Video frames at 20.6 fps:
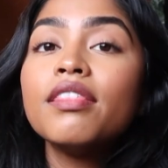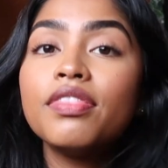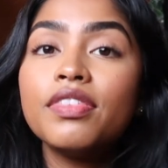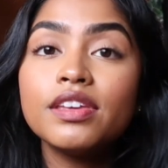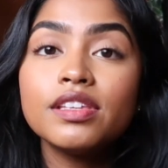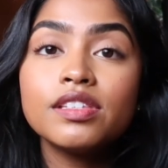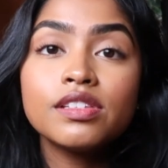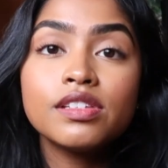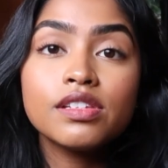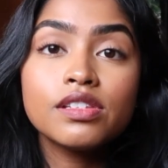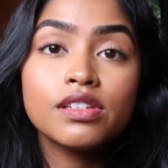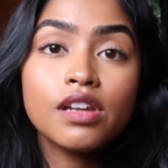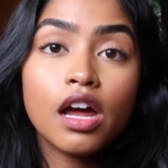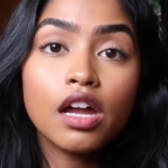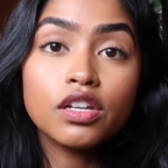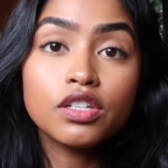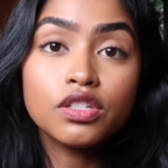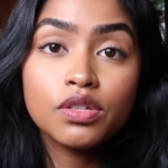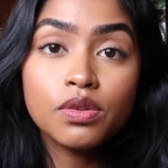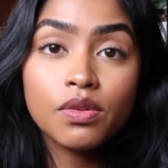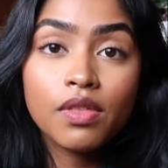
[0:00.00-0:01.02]
This does
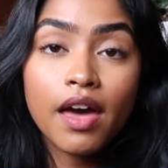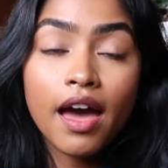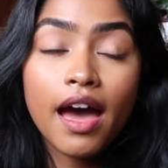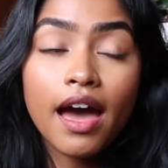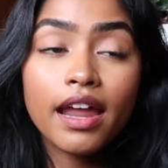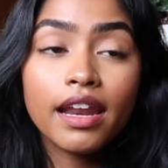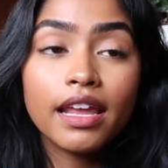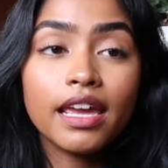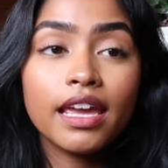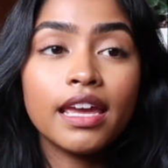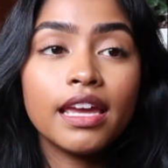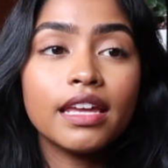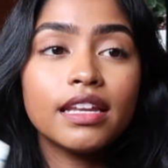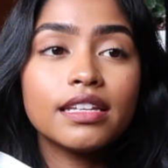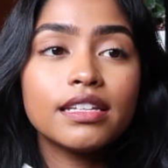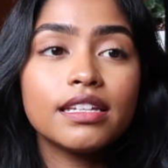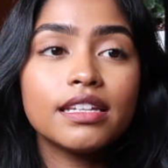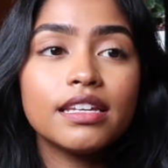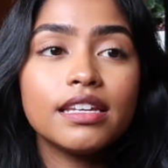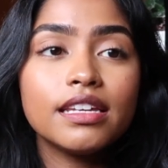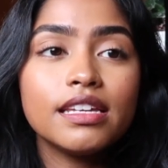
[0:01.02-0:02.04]
not do that. It
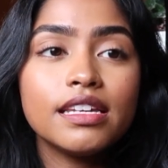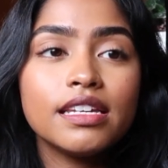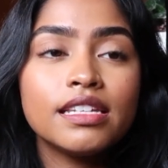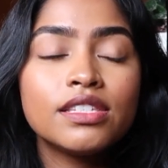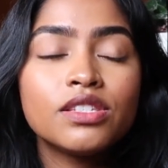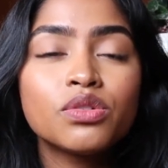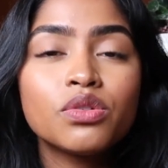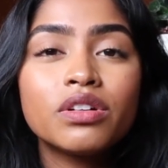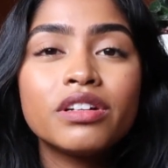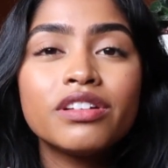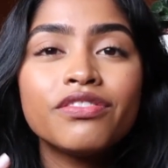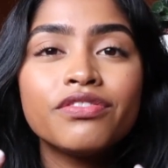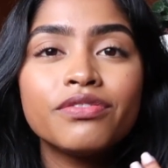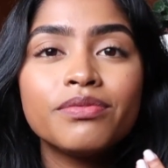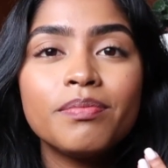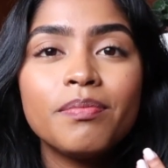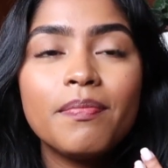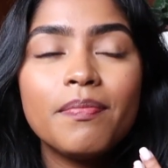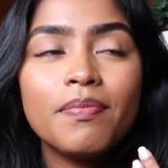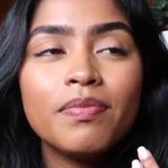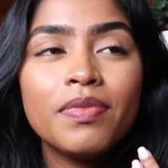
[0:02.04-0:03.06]
is sort of
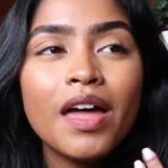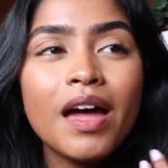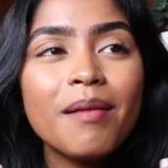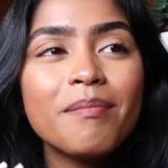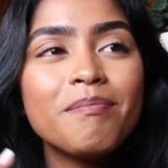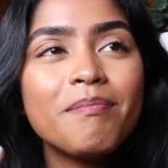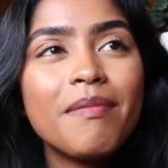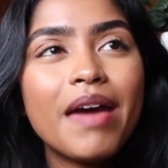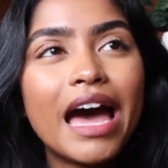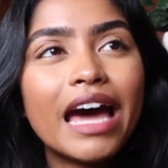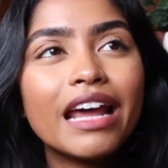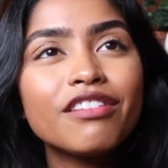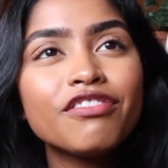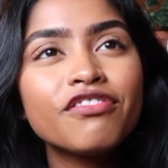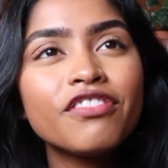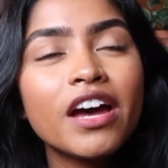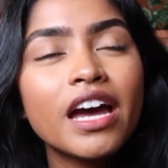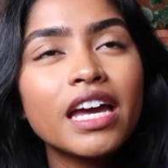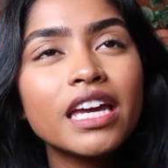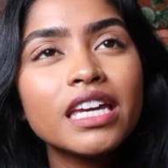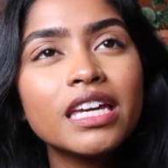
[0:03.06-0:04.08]
not
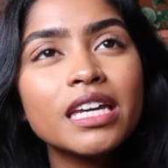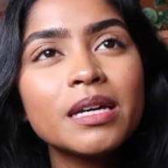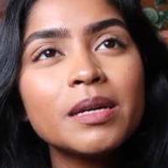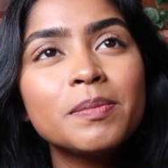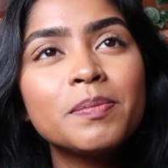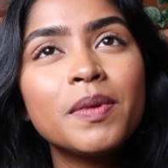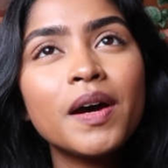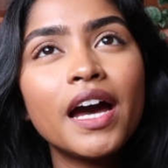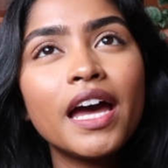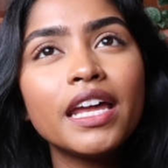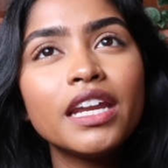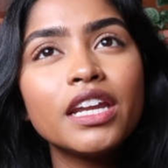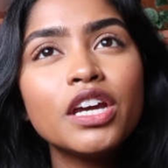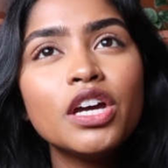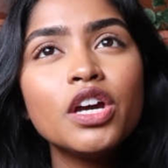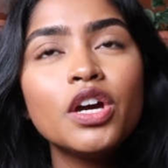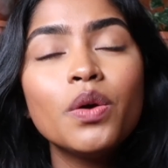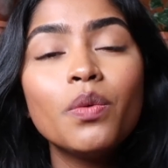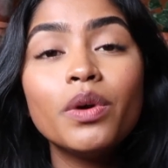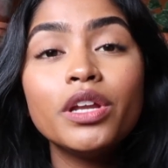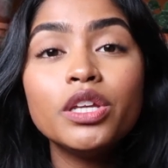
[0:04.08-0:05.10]
mattifying, but
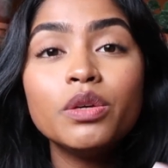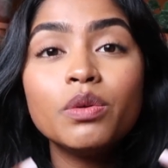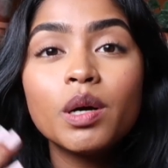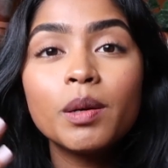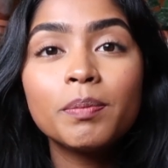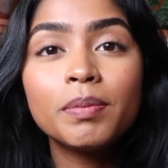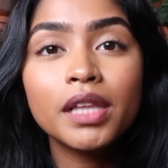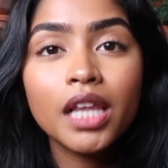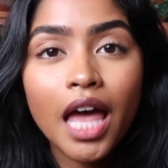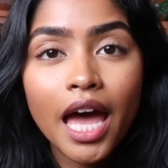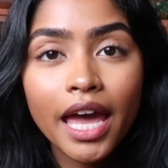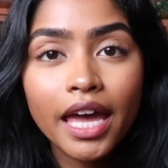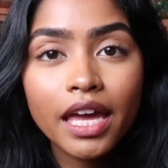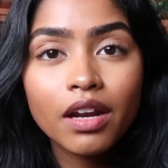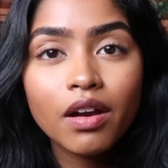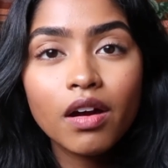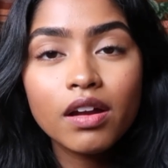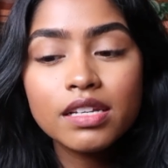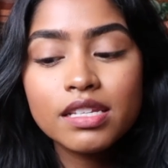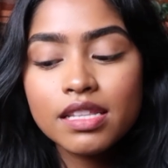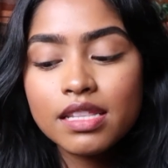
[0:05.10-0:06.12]
when you apply
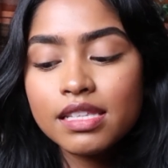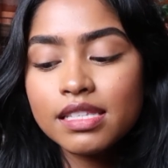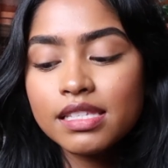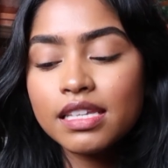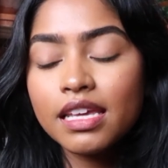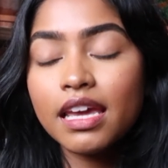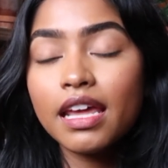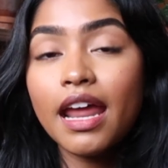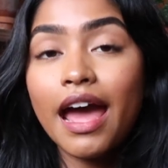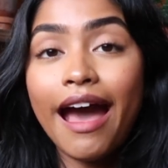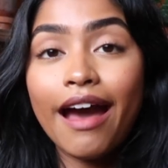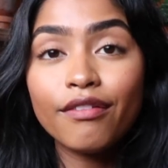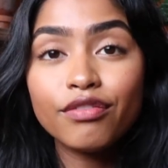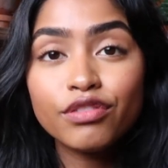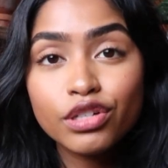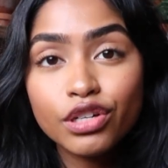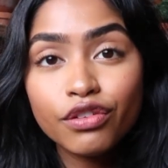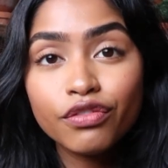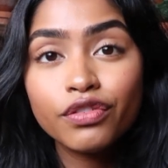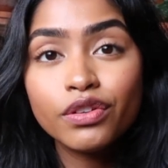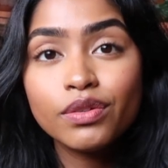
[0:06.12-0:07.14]
it onto the skin
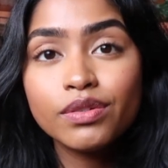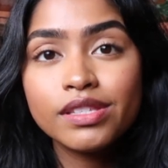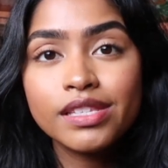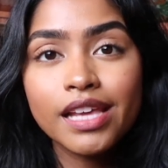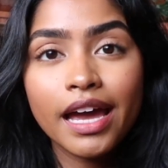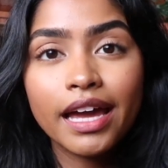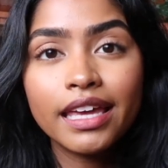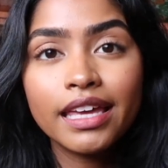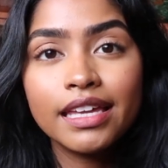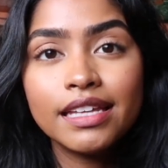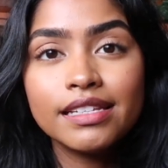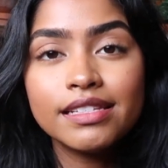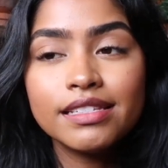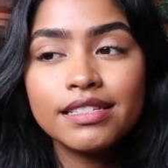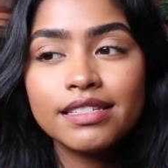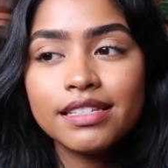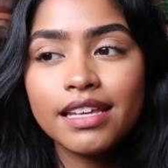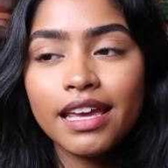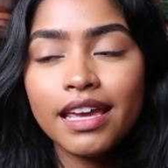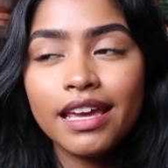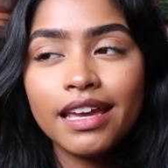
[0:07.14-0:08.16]
after a few
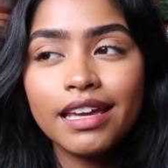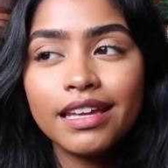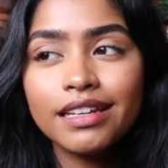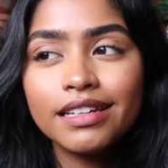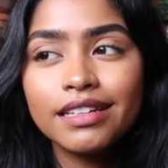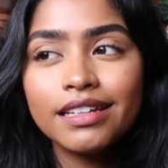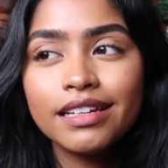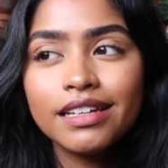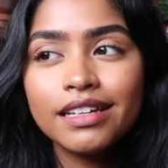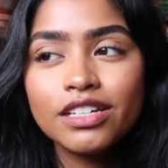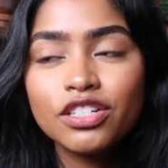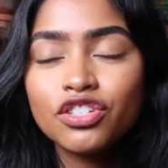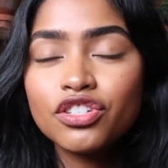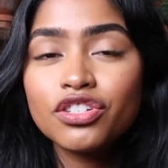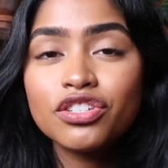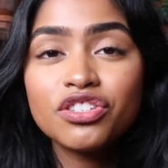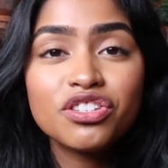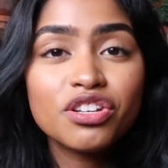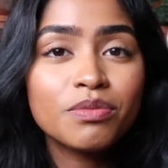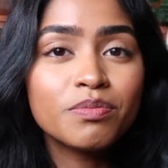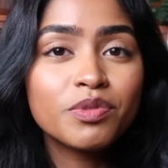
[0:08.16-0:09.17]
seconds, it
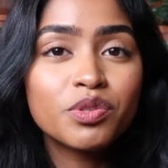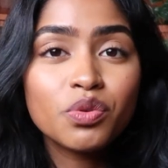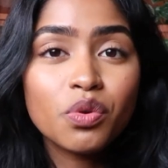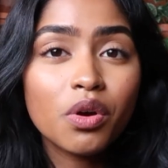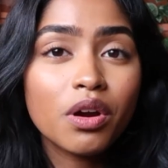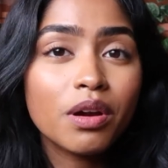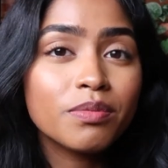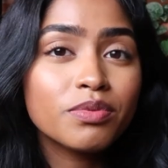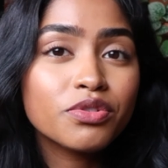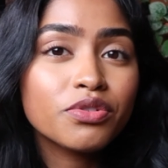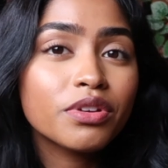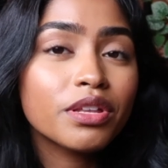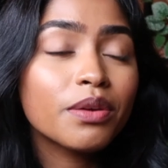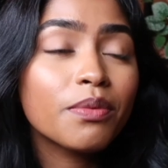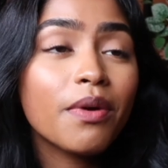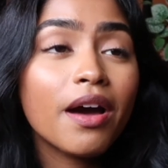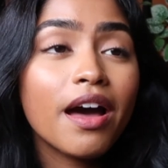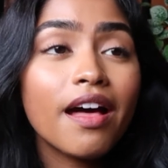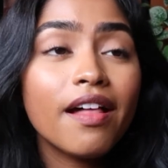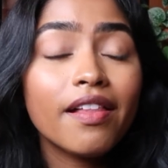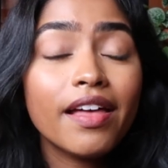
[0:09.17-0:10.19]
just absorbs really
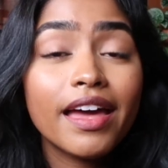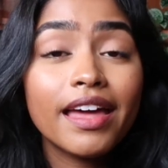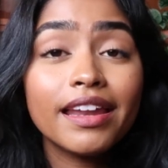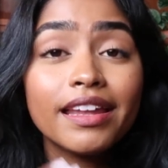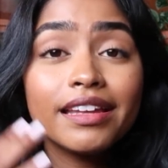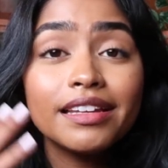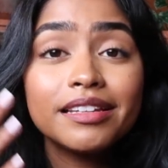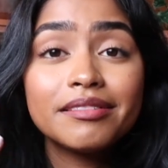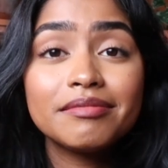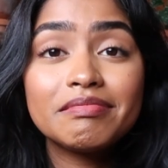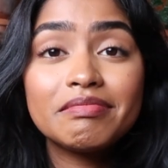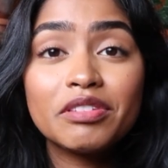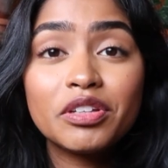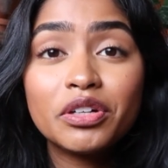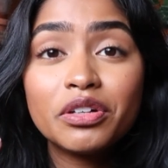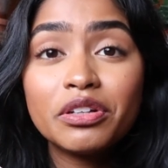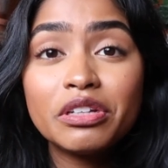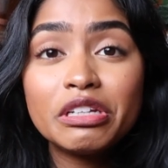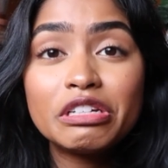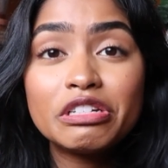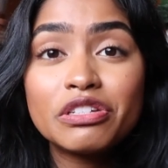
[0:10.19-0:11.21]
well, and it
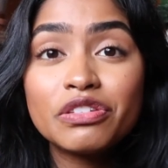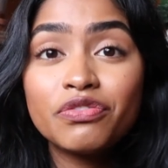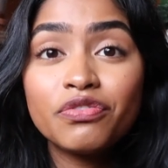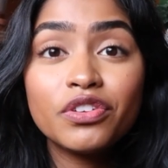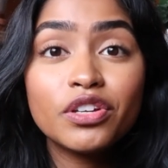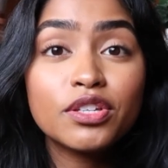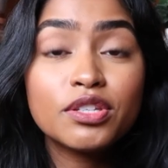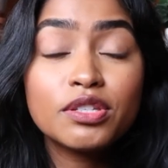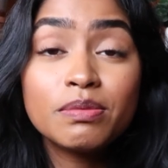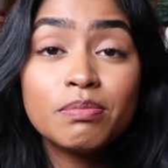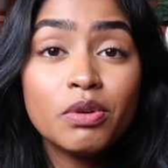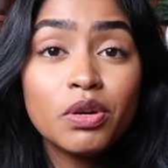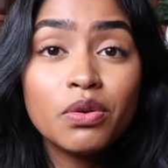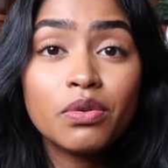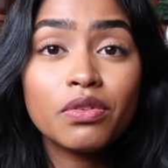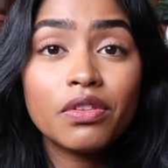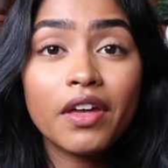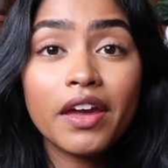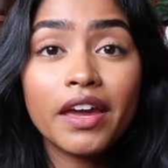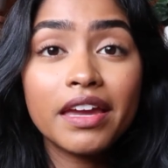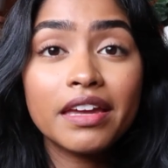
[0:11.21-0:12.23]
literally just feels
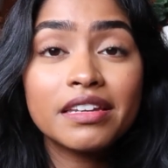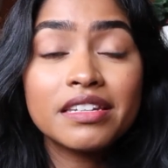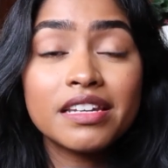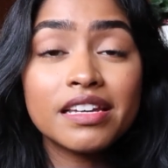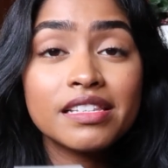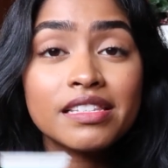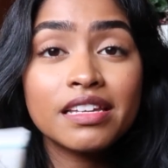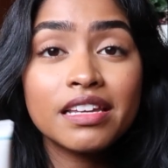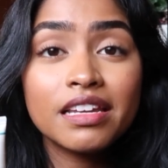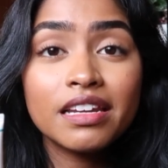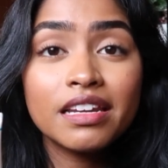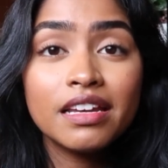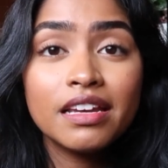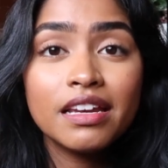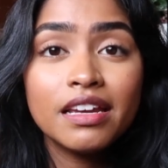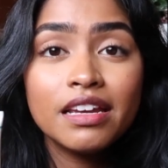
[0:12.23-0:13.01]
smooth. Like, it doesn't